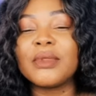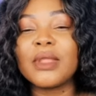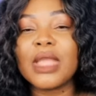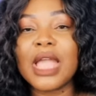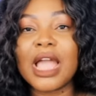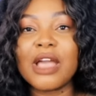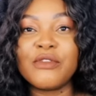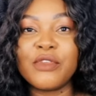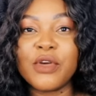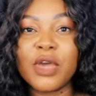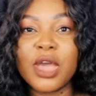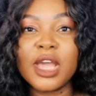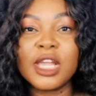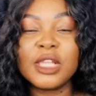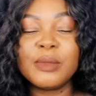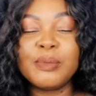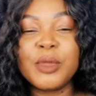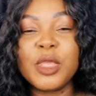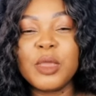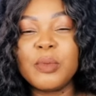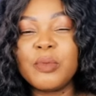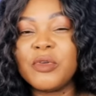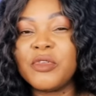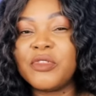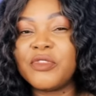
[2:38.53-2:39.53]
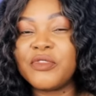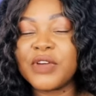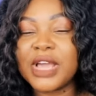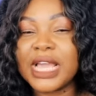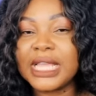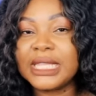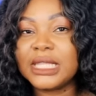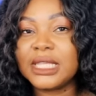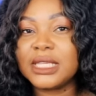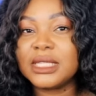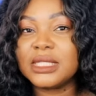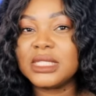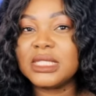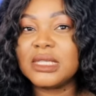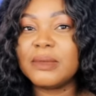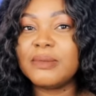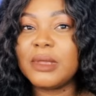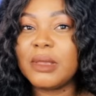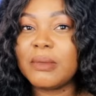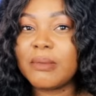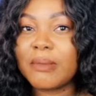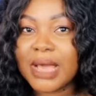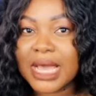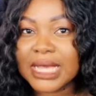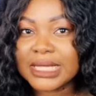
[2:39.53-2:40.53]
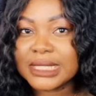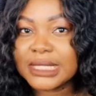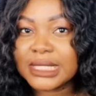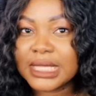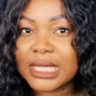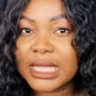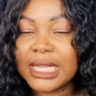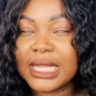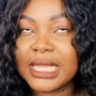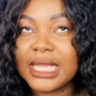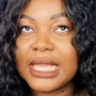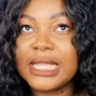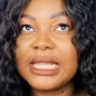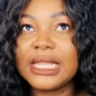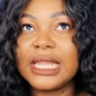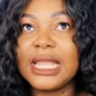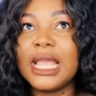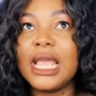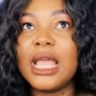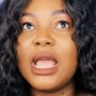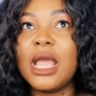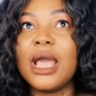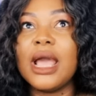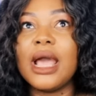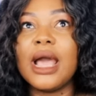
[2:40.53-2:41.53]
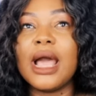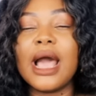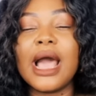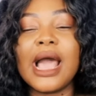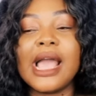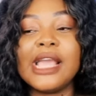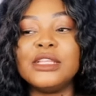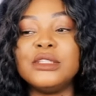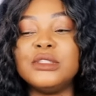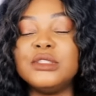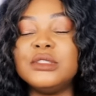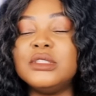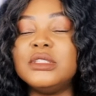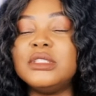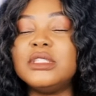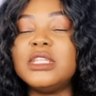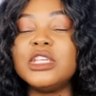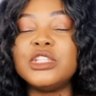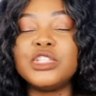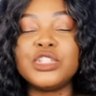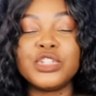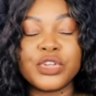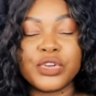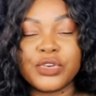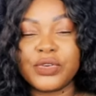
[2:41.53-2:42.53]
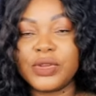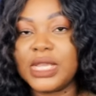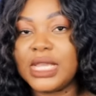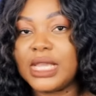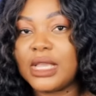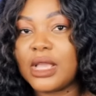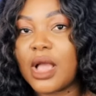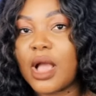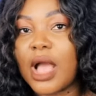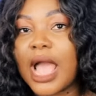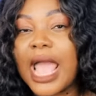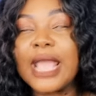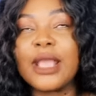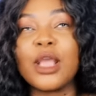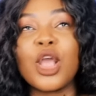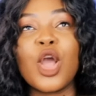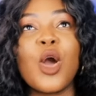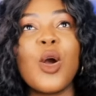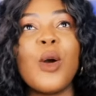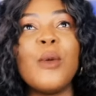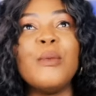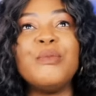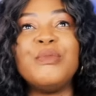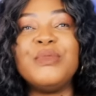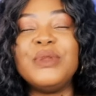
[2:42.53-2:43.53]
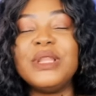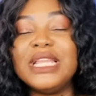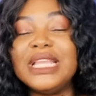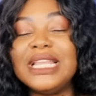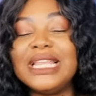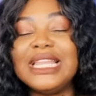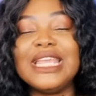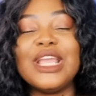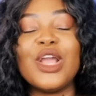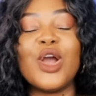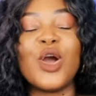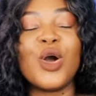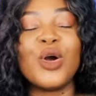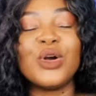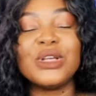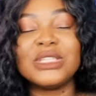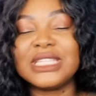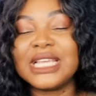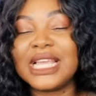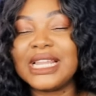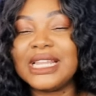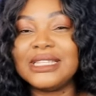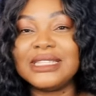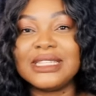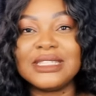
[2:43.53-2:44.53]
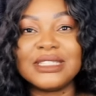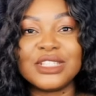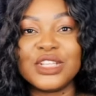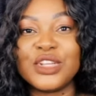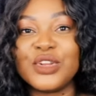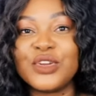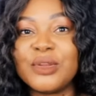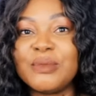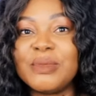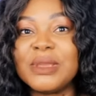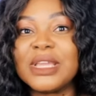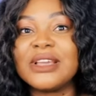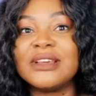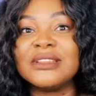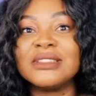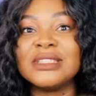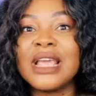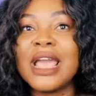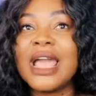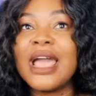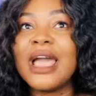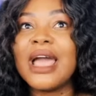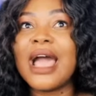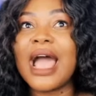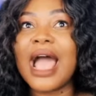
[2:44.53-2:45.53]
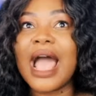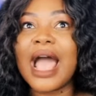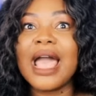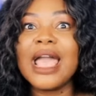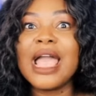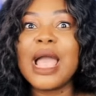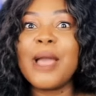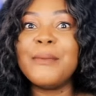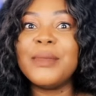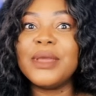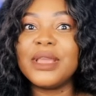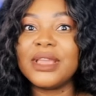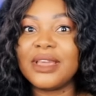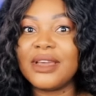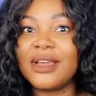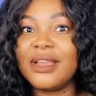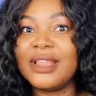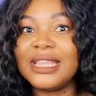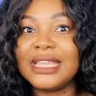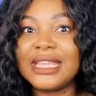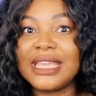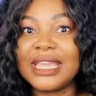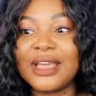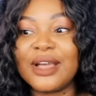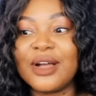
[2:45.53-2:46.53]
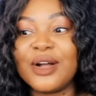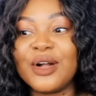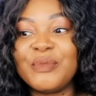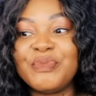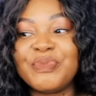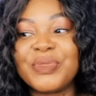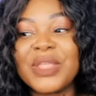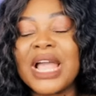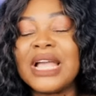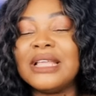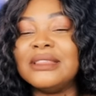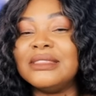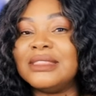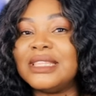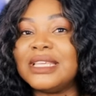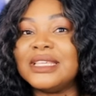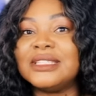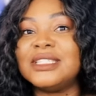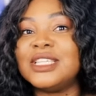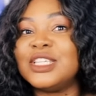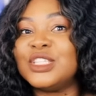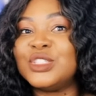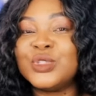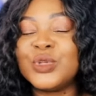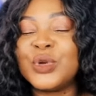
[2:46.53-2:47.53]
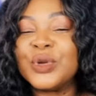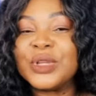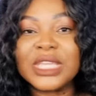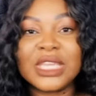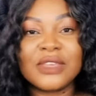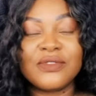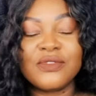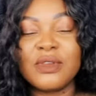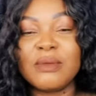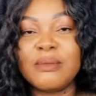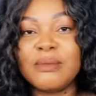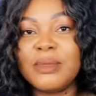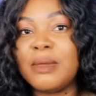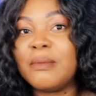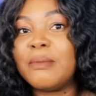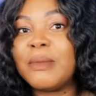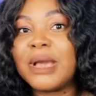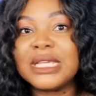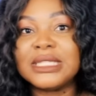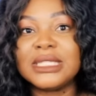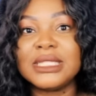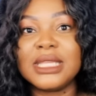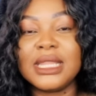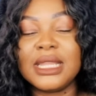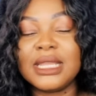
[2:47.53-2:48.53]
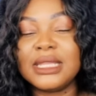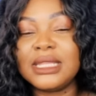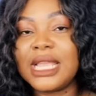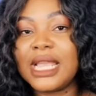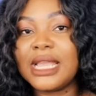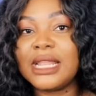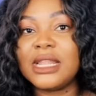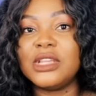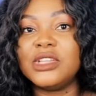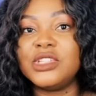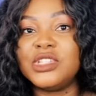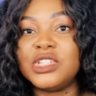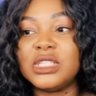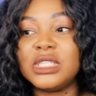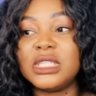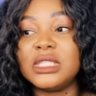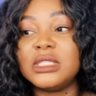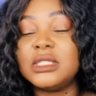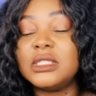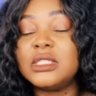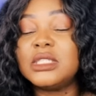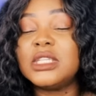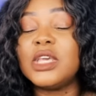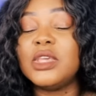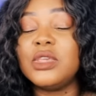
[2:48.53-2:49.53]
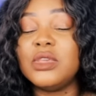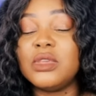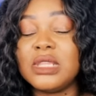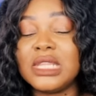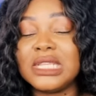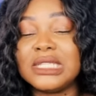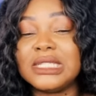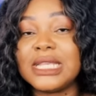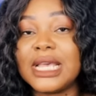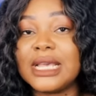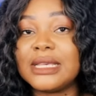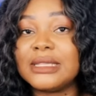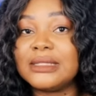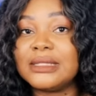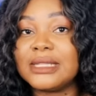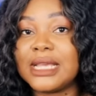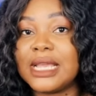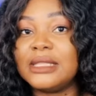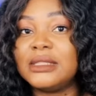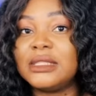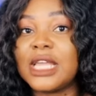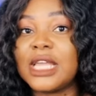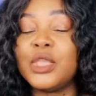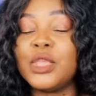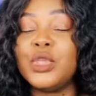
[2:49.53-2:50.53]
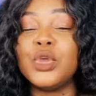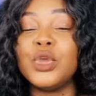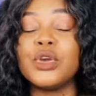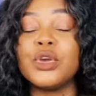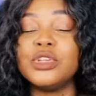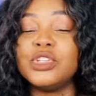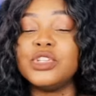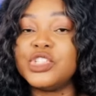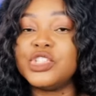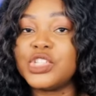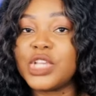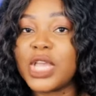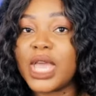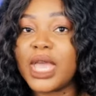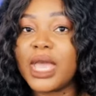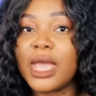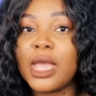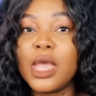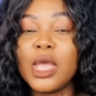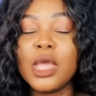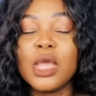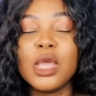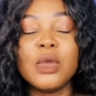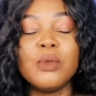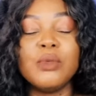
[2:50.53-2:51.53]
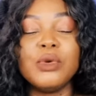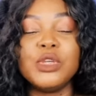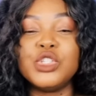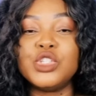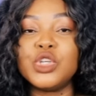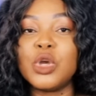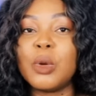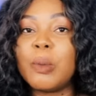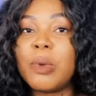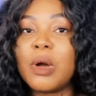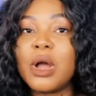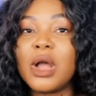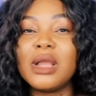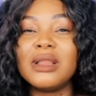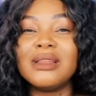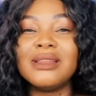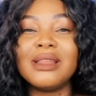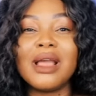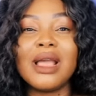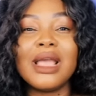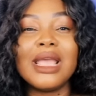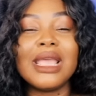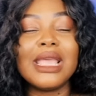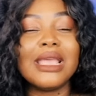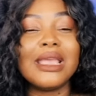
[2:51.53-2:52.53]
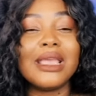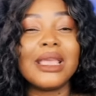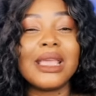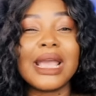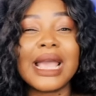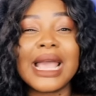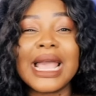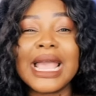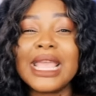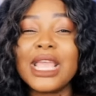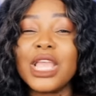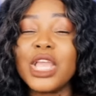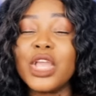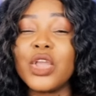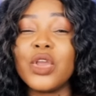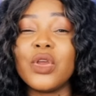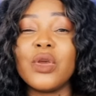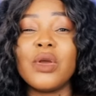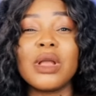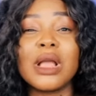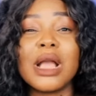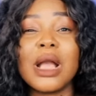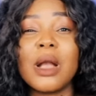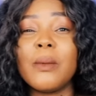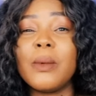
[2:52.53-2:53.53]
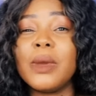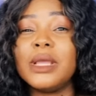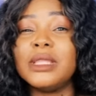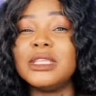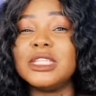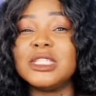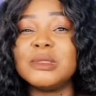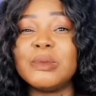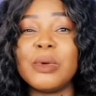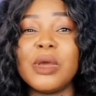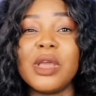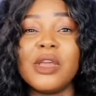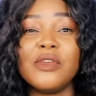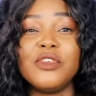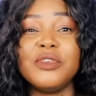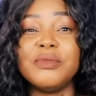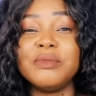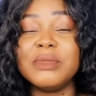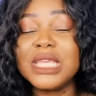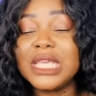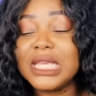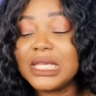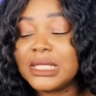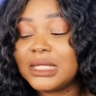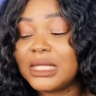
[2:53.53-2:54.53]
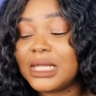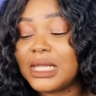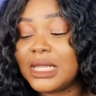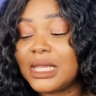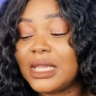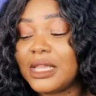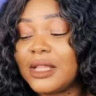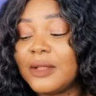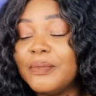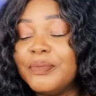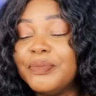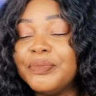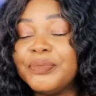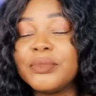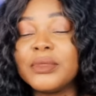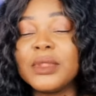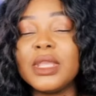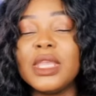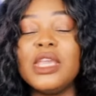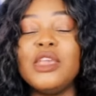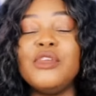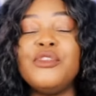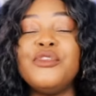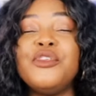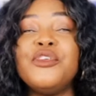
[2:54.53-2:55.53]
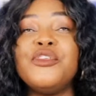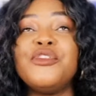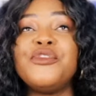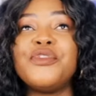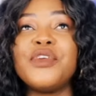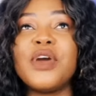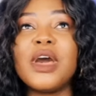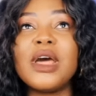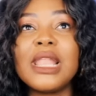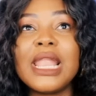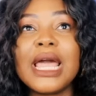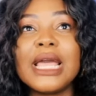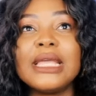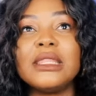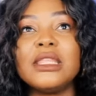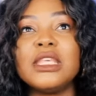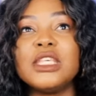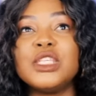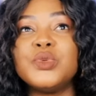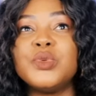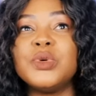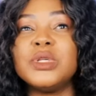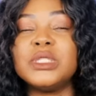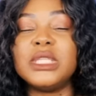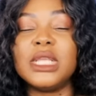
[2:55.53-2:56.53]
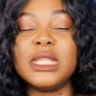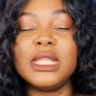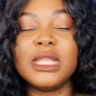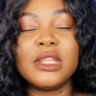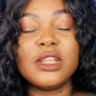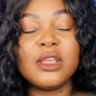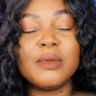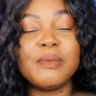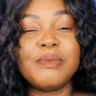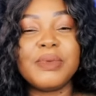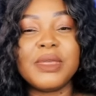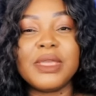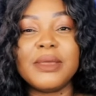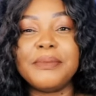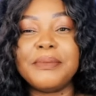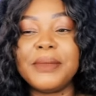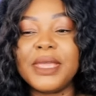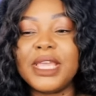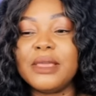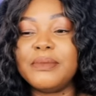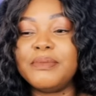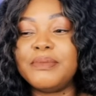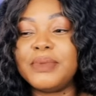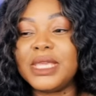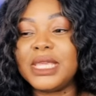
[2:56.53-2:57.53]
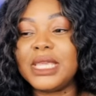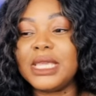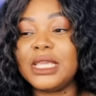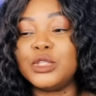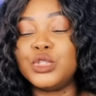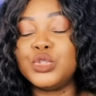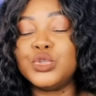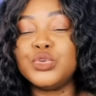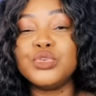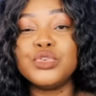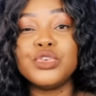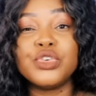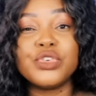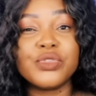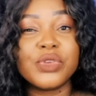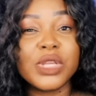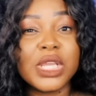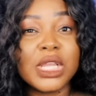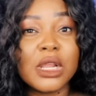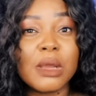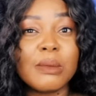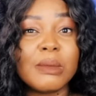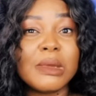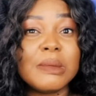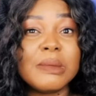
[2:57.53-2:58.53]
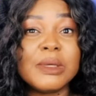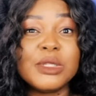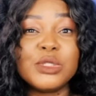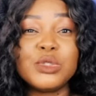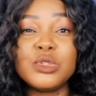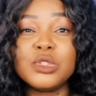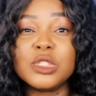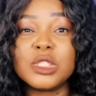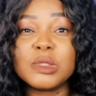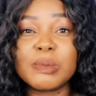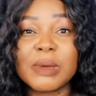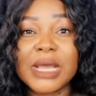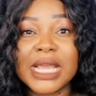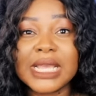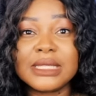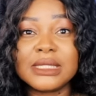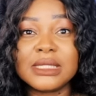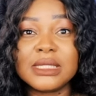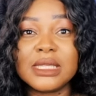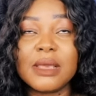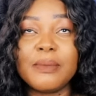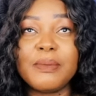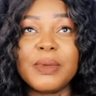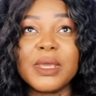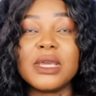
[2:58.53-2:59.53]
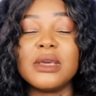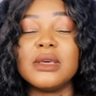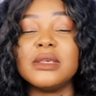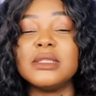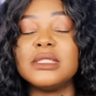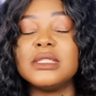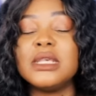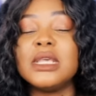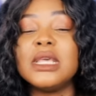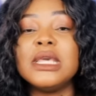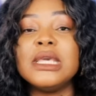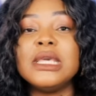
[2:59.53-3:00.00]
I've heard people find this to be masculine. I disagree. I completely, utterly disagree, because I am a girly girl and this is not giving me masculine energy. This is a unisex scent that you can share with your partner. A guy, a girl can wear this perfume easily. If you felt like this was a little bit maybe too green or maybe too spicy, because